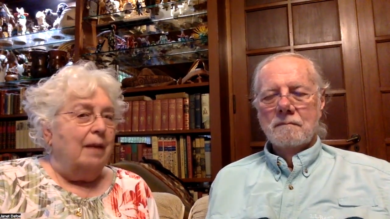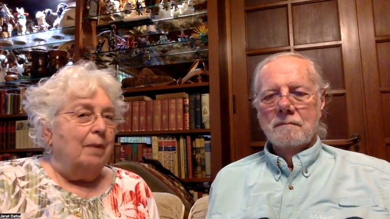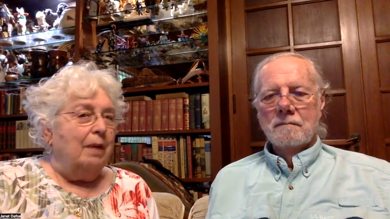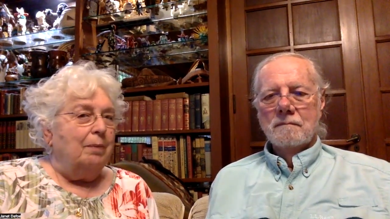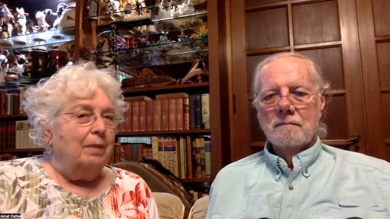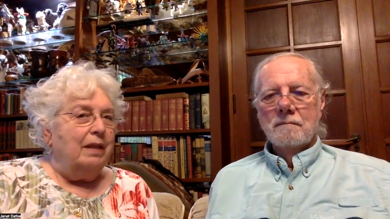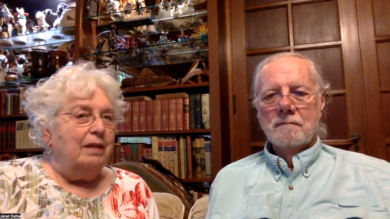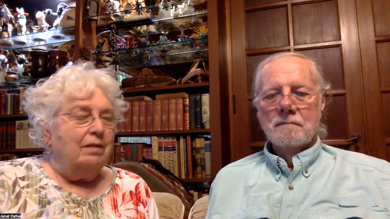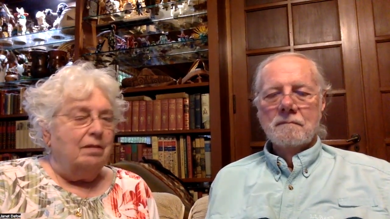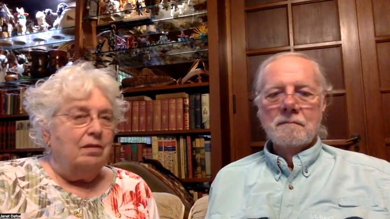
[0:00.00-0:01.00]
Speaker 1: that might
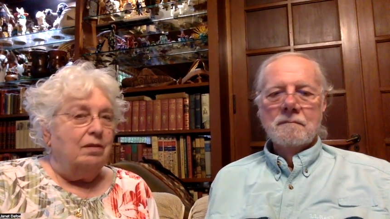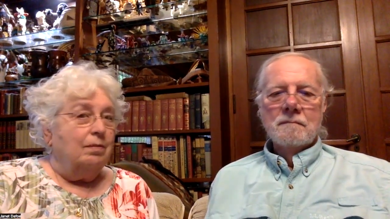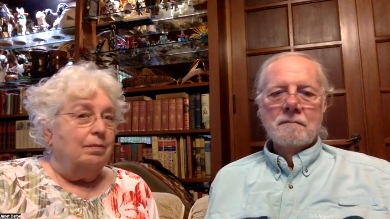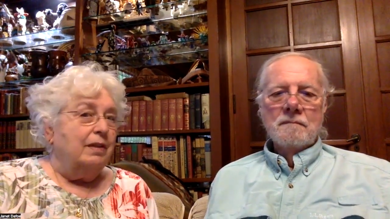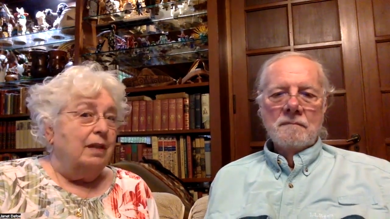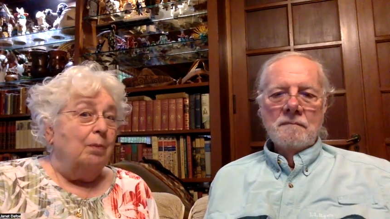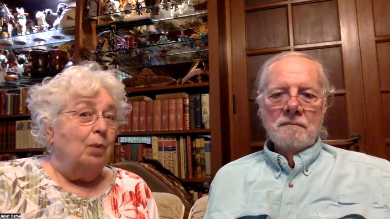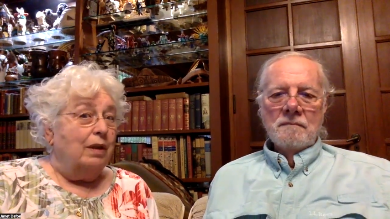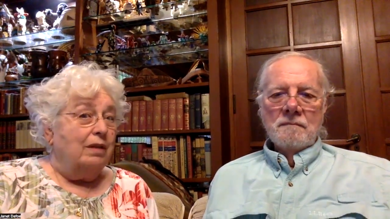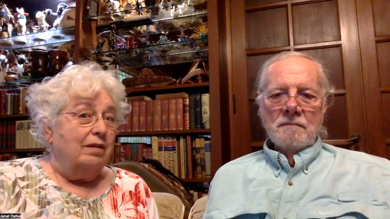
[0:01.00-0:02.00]
be
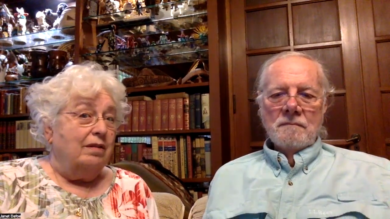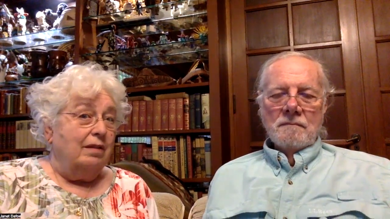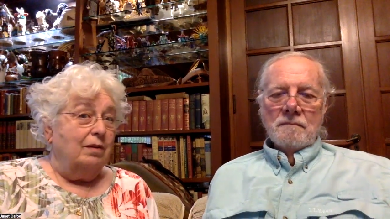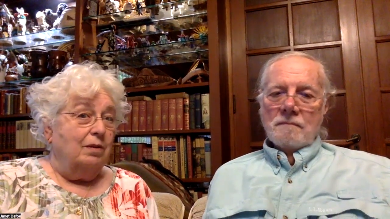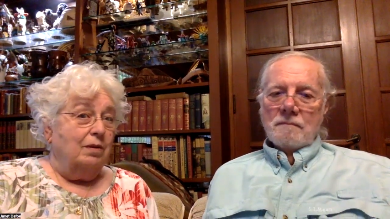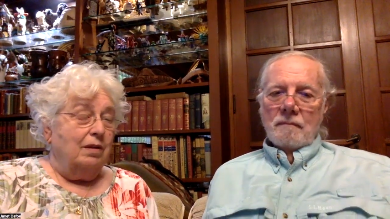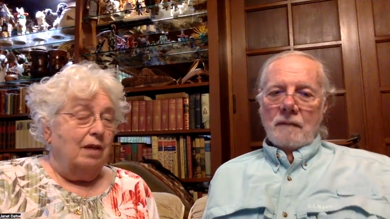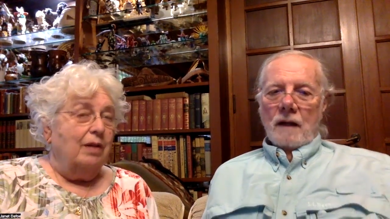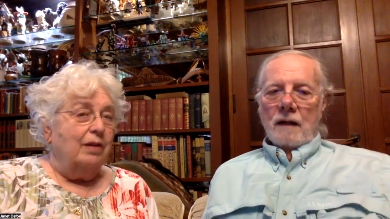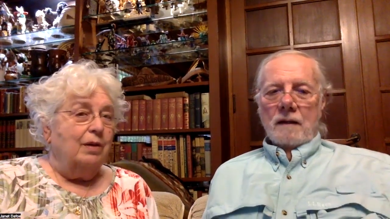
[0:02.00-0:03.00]
somewhat soon.
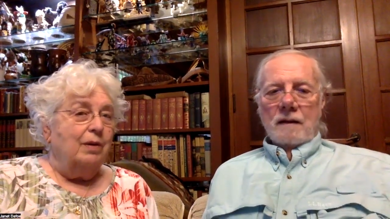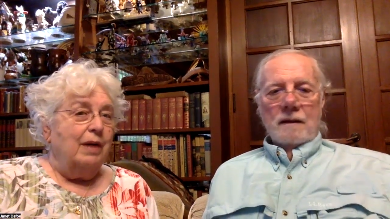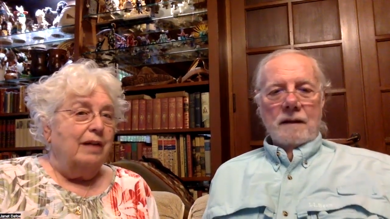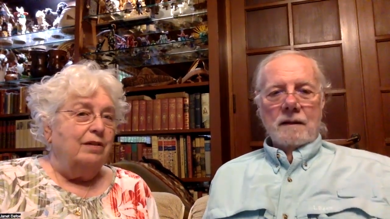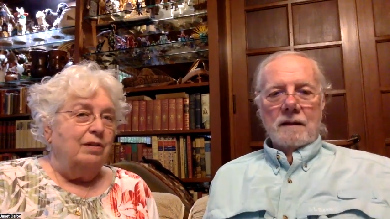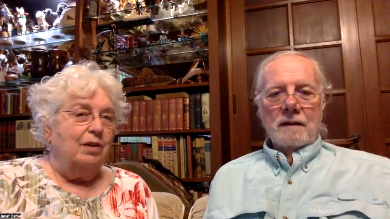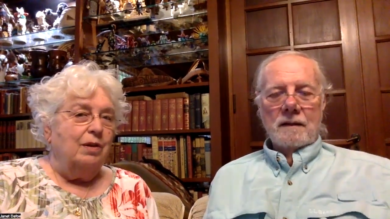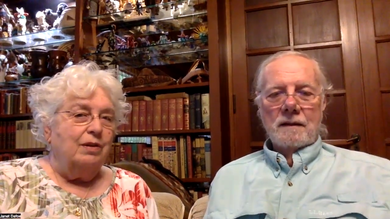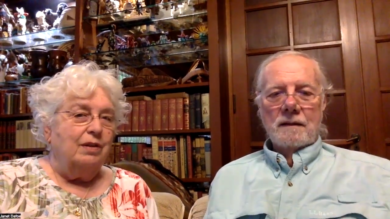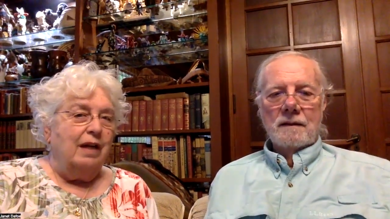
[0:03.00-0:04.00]
Although, oh, as you
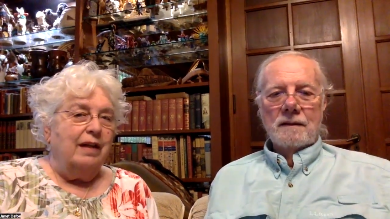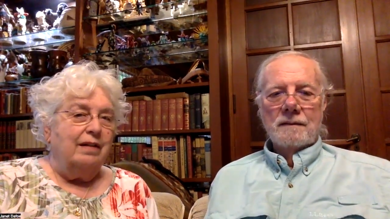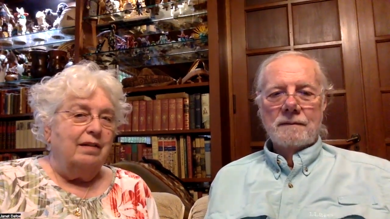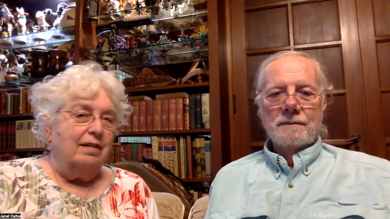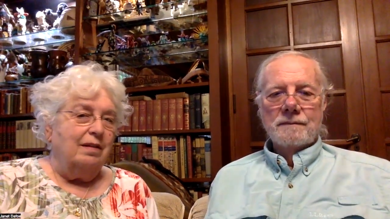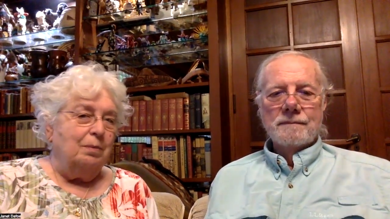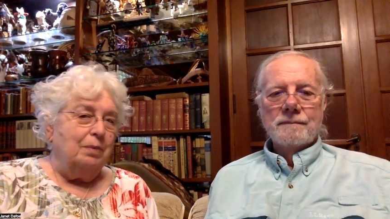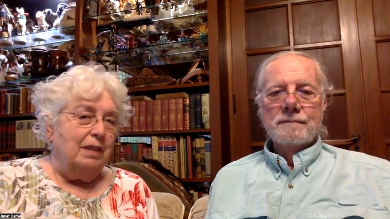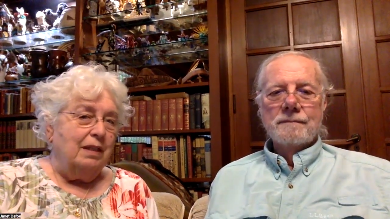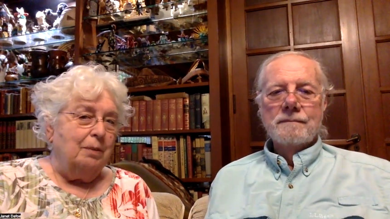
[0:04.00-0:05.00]
know, science isn't
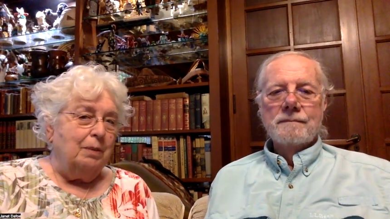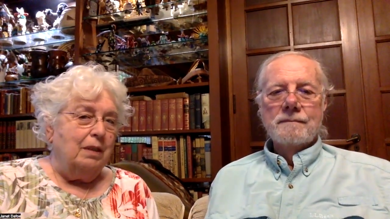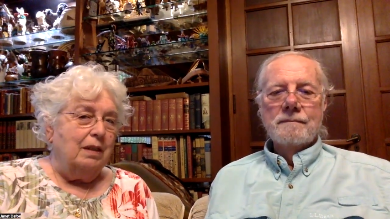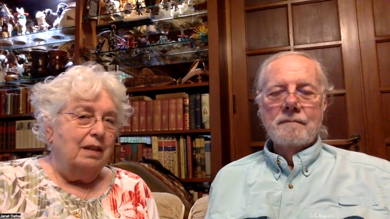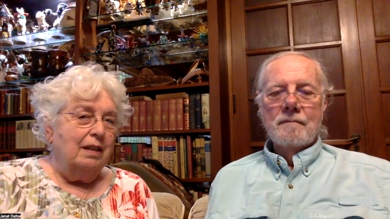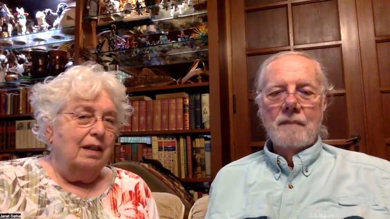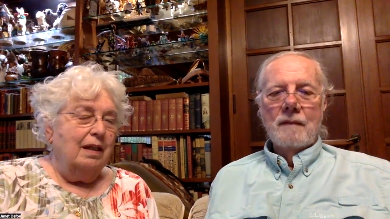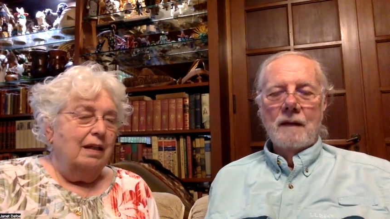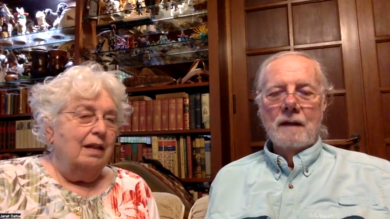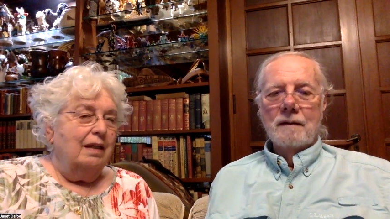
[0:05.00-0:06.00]
predictable.
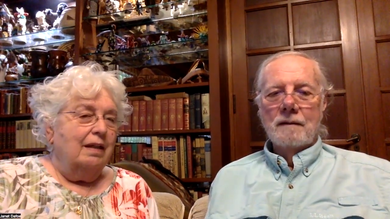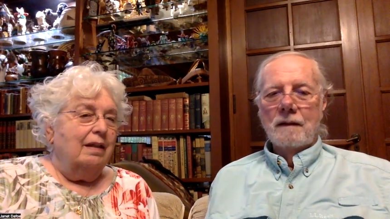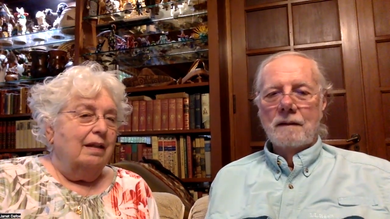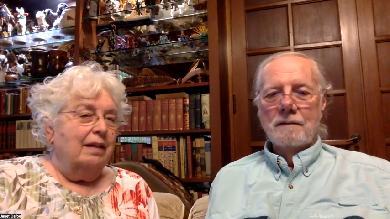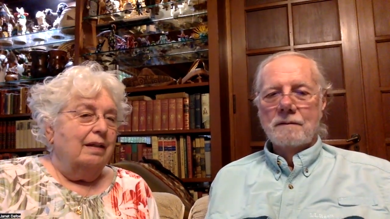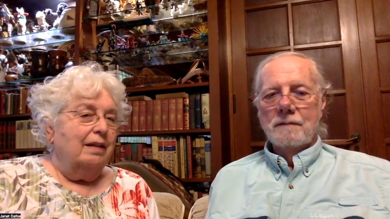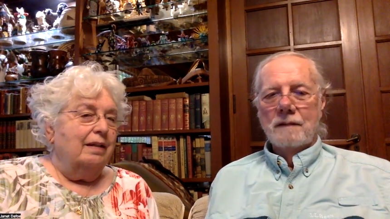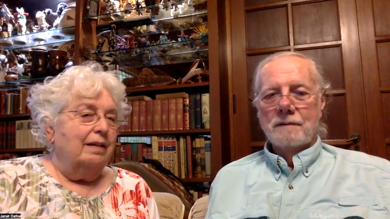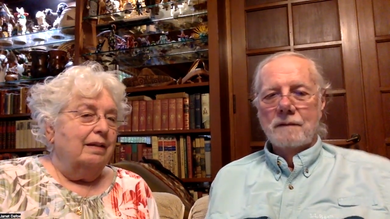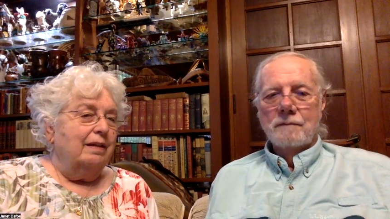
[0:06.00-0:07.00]
Speaker 2: Yeah, uh, that's,
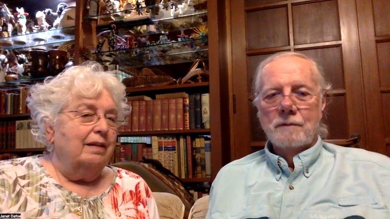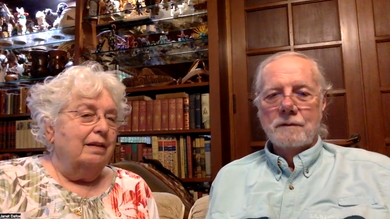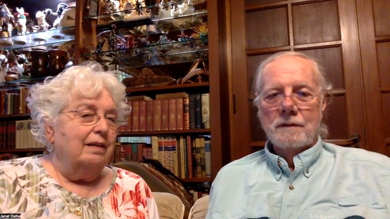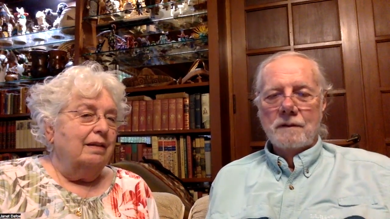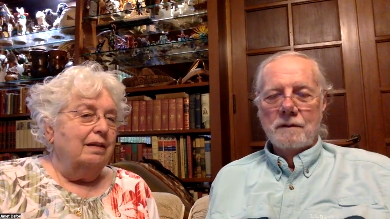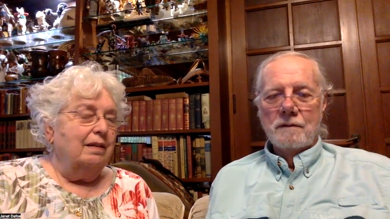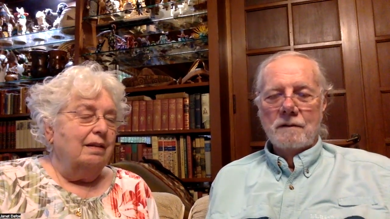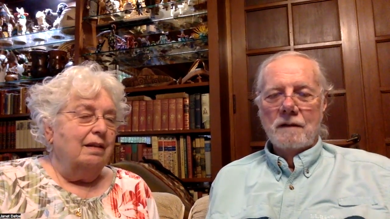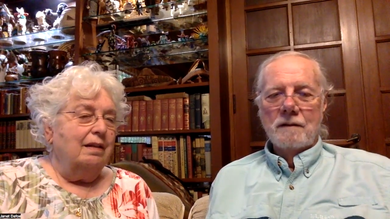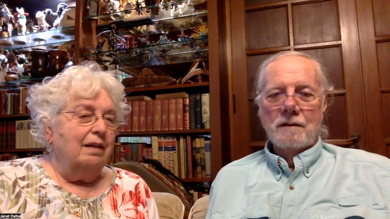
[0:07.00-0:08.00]
that's unfortunate. You're
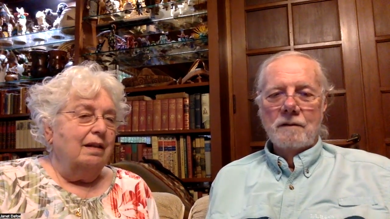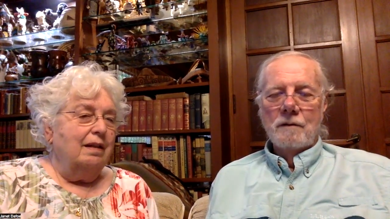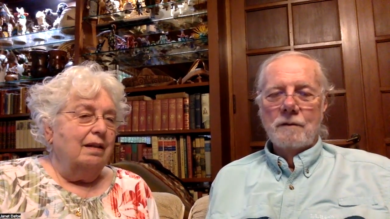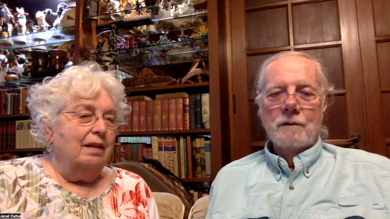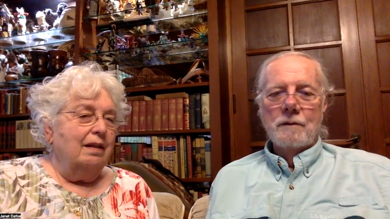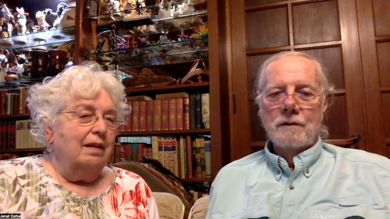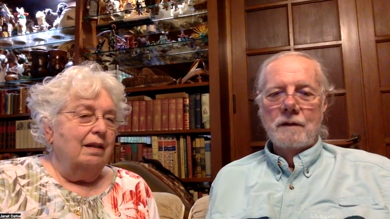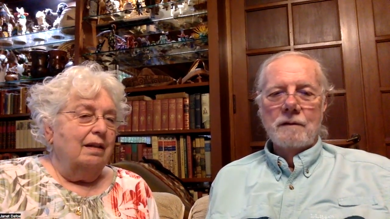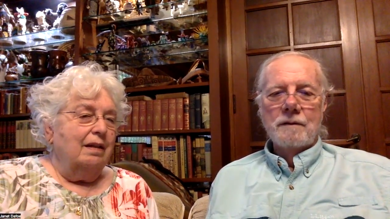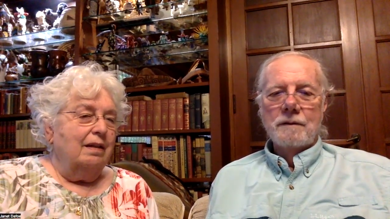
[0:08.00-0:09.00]
not, you don't know you're
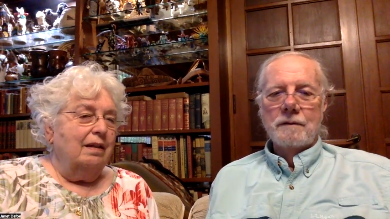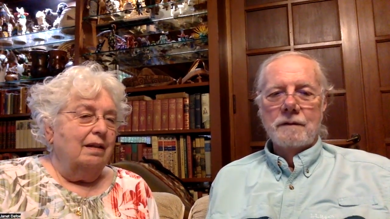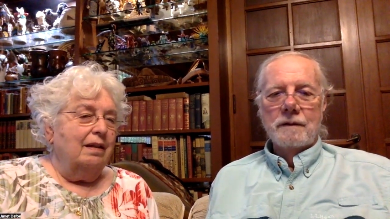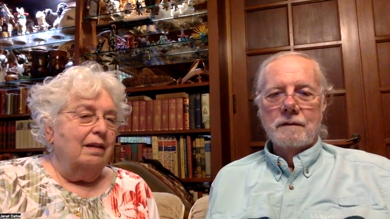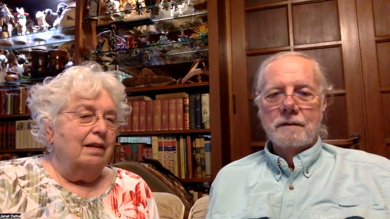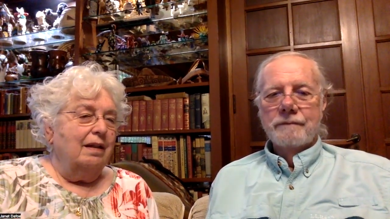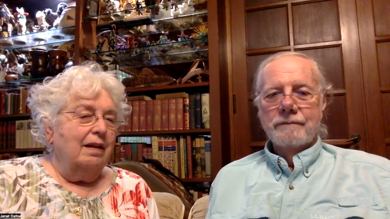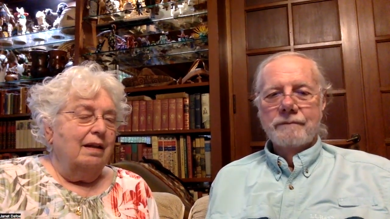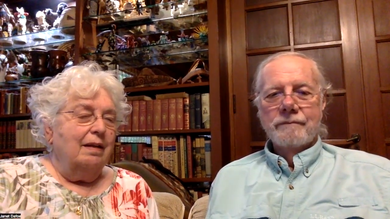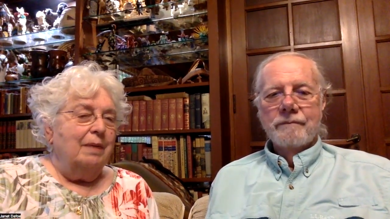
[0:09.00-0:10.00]
there until you're there.
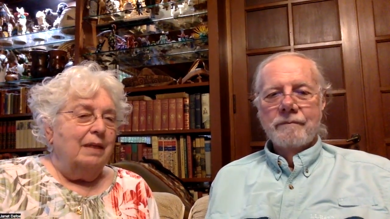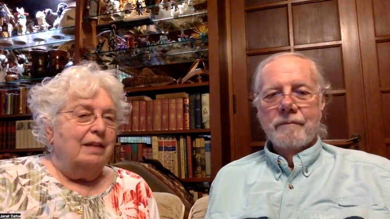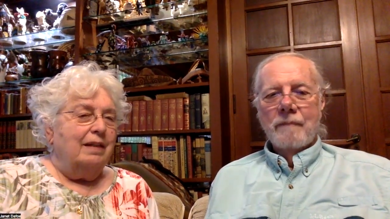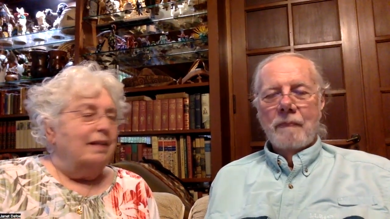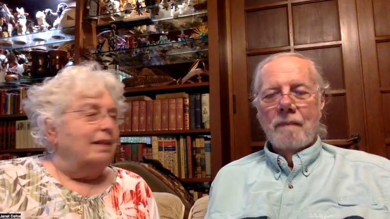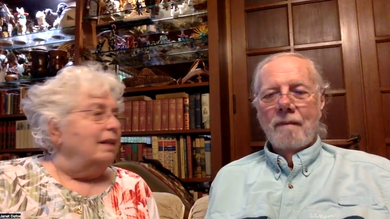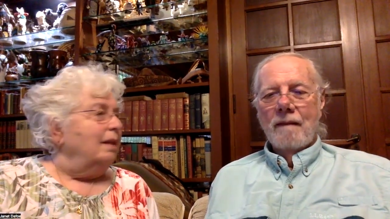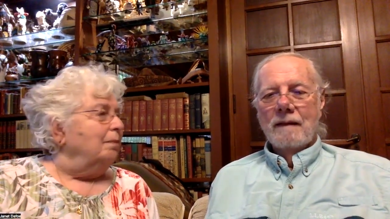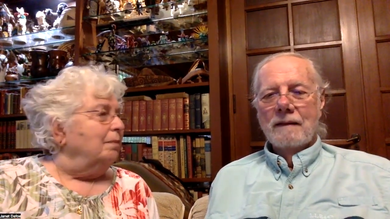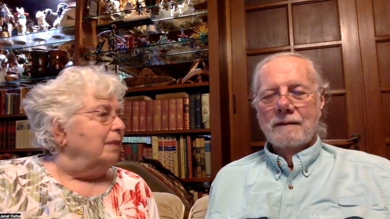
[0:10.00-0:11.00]
Speaker 1: But it does
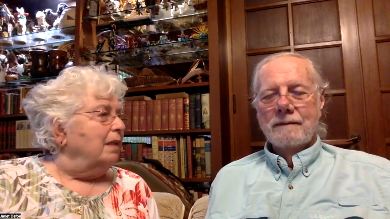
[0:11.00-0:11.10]
seem